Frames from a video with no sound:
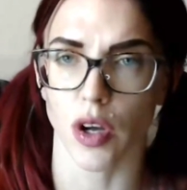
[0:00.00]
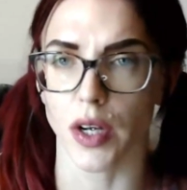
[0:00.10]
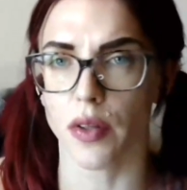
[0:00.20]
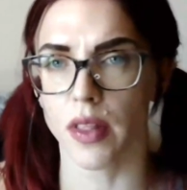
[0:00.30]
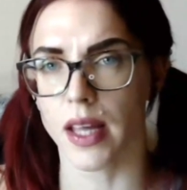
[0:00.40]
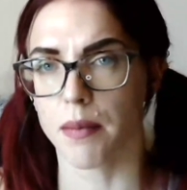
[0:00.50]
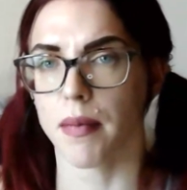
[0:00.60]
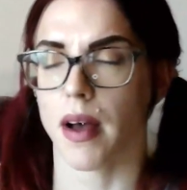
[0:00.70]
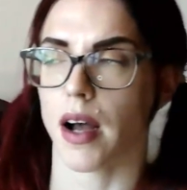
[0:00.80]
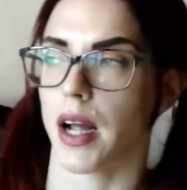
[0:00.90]
so I don't
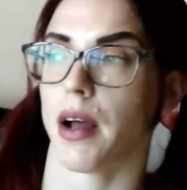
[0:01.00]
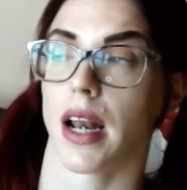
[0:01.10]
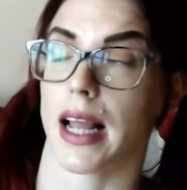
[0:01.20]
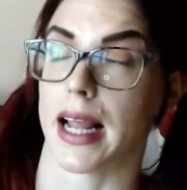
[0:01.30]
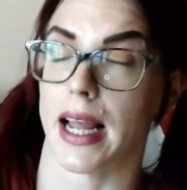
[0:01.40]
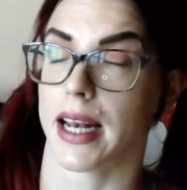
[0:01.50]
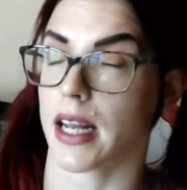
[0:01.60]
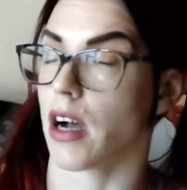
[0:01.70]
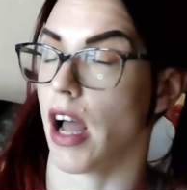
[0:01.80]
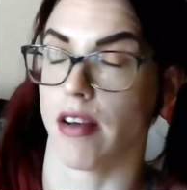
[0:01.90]
think, I, like
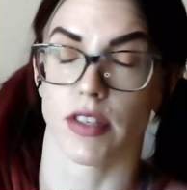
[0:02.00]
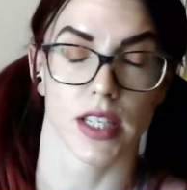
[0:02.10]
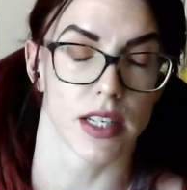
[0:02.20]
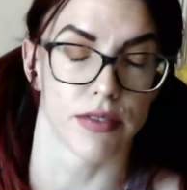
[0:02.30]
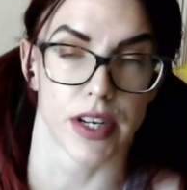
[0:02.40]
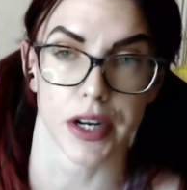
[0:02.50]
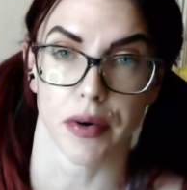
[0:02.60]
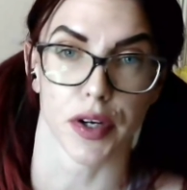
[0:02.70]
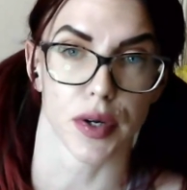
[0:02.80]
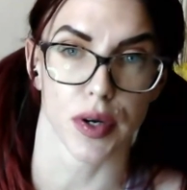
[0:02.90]
again, I haven't seen the
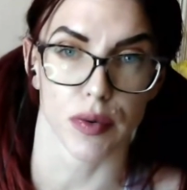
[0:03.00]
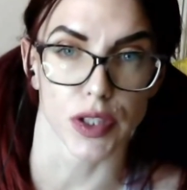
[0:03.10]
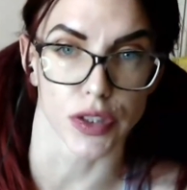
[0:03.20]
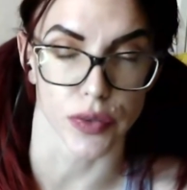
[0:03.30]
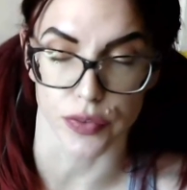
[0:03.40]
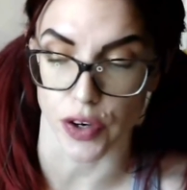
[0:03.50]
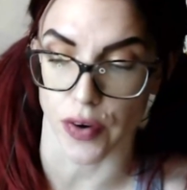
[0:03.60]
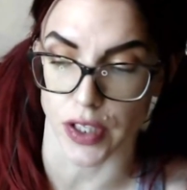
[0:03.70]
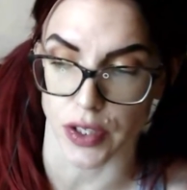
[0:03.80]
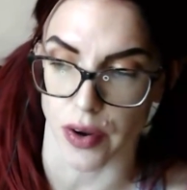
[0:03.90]
video. I don't know what she's
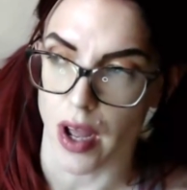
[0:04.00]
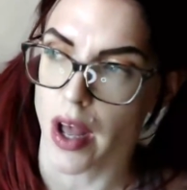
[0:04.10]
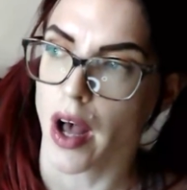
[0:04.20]
referring to.